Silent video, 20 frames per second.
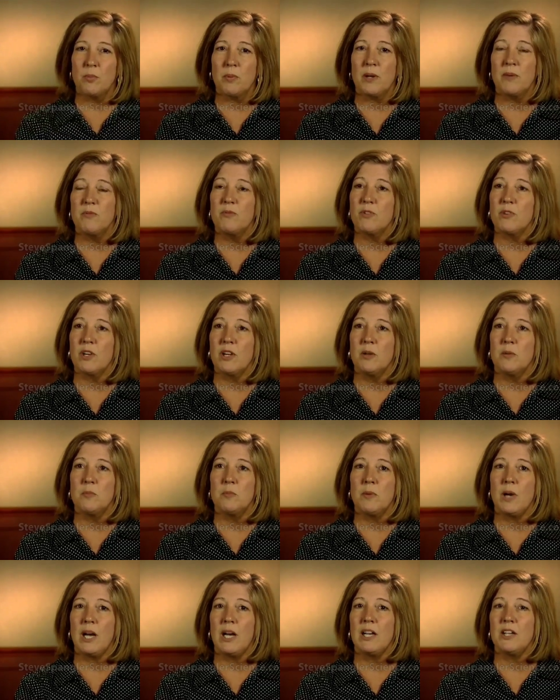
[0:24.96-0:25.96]
I'm from
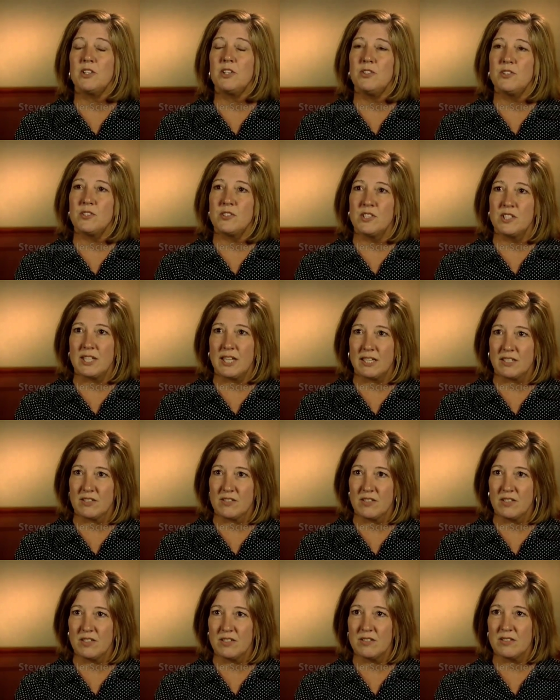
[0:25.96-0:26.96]
uh, Houston,
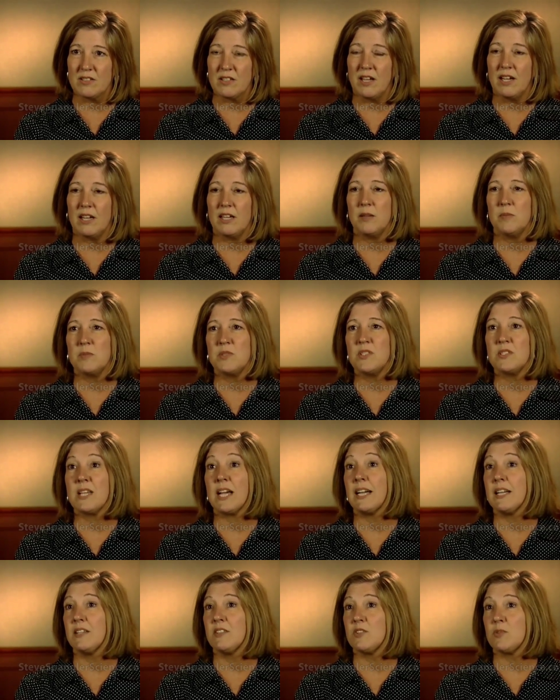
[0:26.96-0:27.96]
Texas. I am
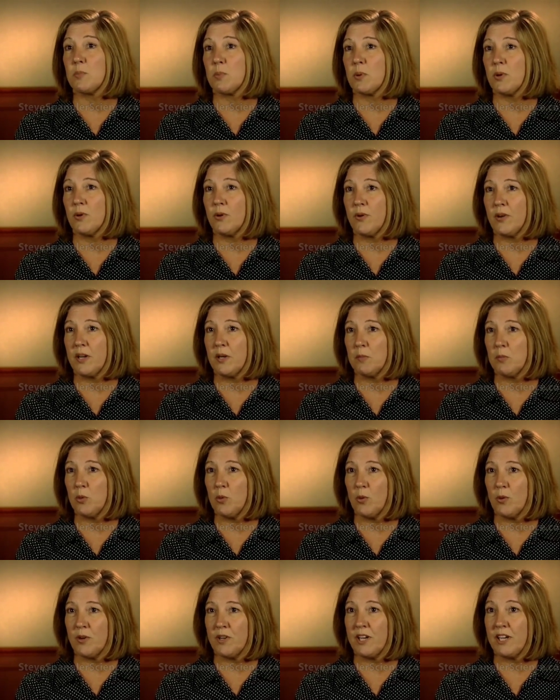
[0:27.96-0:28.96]
science program
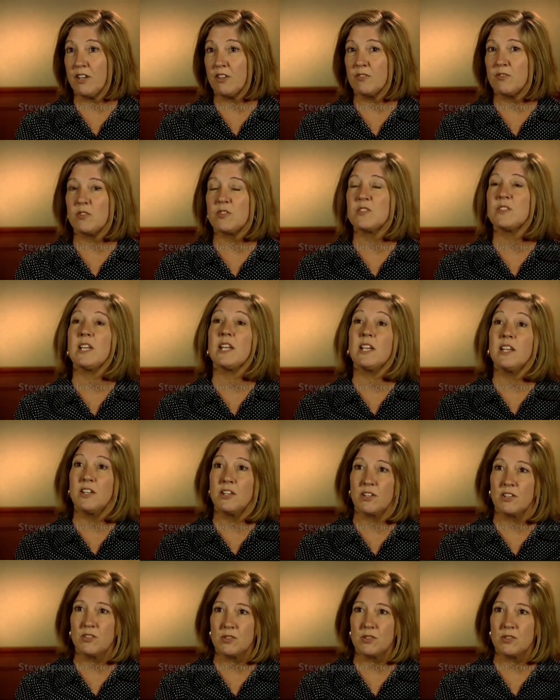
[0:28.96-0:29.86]
coordinator for secondary